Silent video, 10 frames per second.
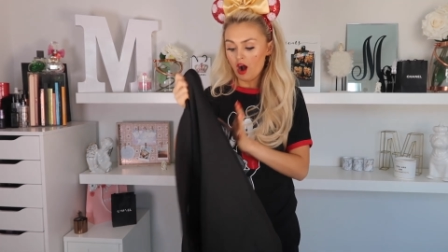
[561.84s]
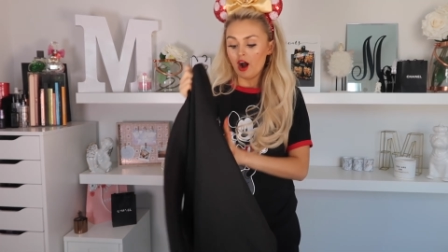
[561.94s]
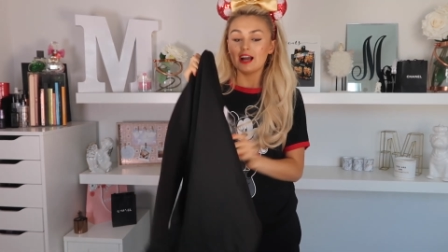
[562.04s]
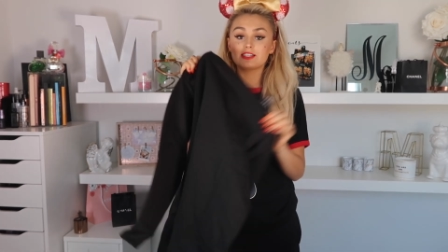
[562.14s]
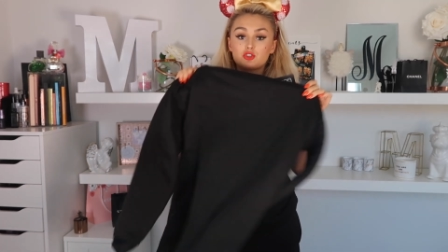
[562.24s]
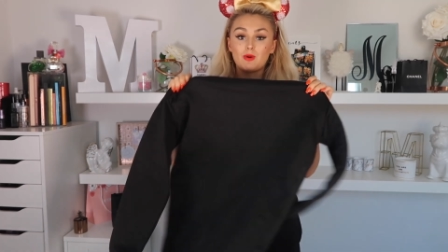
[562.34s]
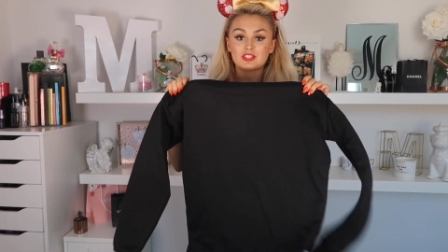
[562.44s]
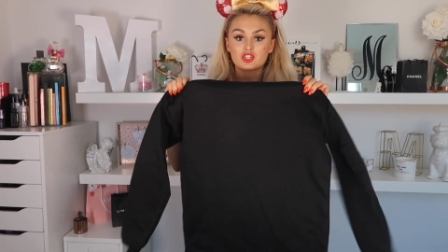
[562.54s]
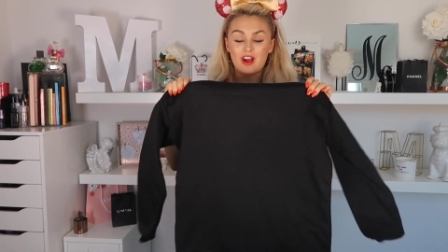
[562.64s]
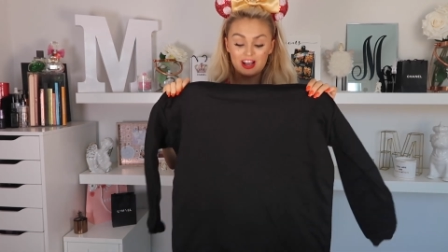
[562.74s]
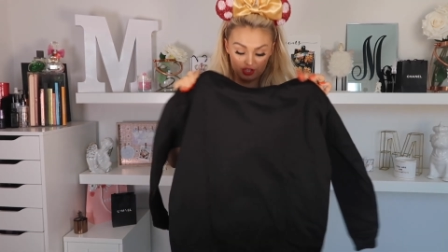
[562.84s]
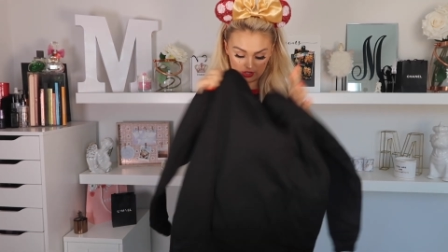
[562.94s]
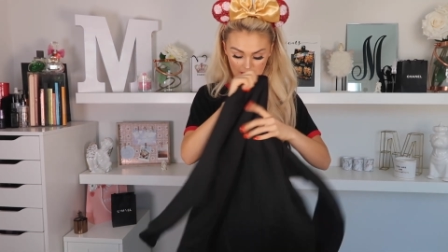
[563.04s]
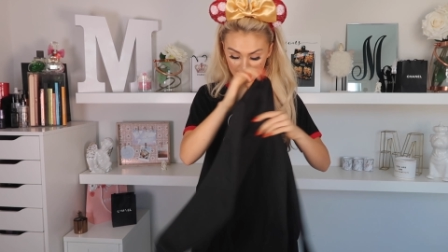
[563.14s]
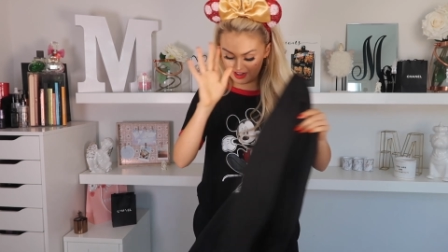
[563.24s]
it's a sweater dress.
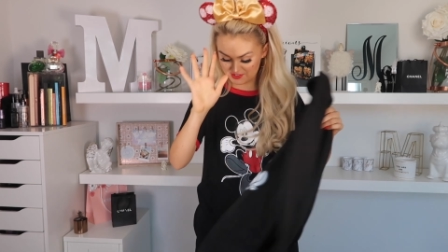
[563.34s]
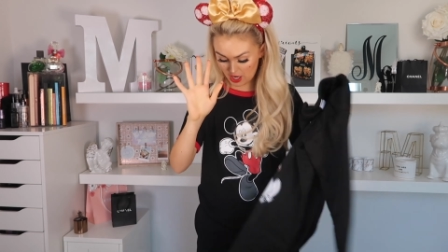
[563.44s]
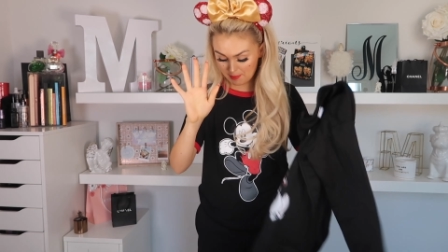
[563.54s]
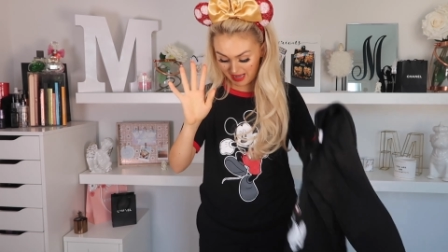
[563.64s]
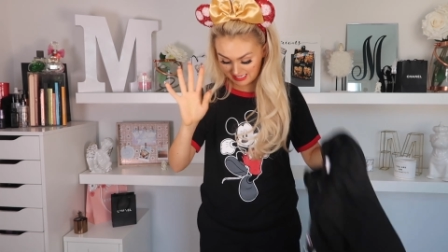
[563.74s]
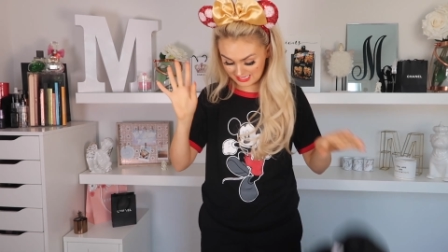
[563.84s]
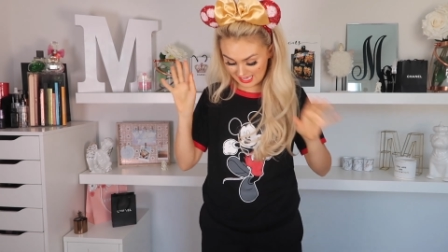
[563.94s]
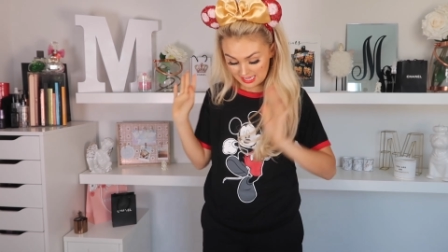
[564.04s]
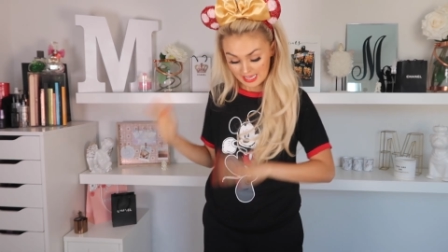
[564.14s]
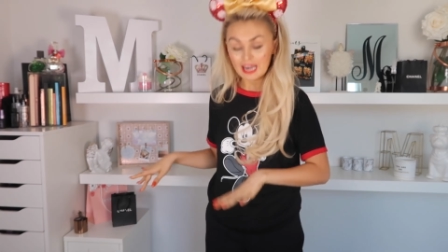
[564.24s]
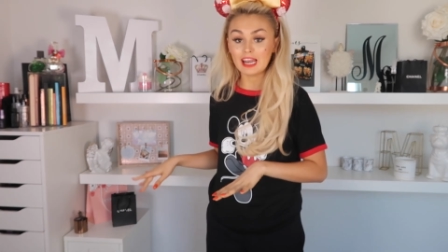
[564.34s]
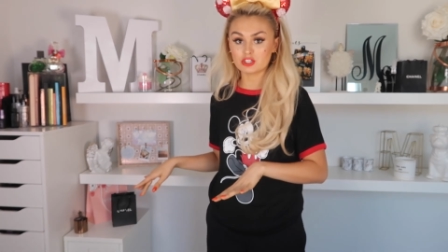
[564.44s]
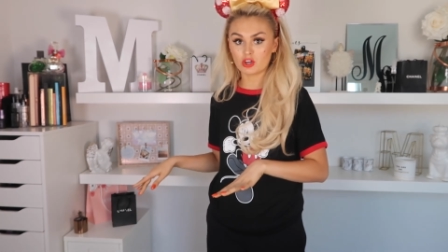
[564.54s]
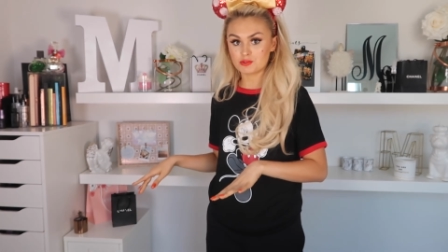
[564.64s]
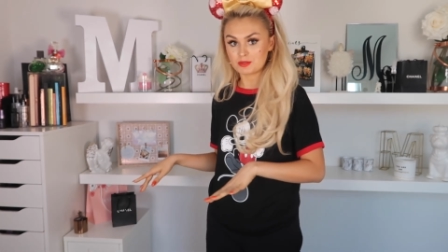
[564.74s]
Okay, I'm gonna have to come back to that.
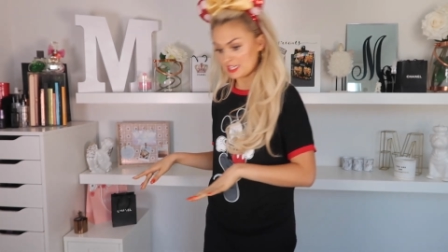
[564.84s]
Let's go to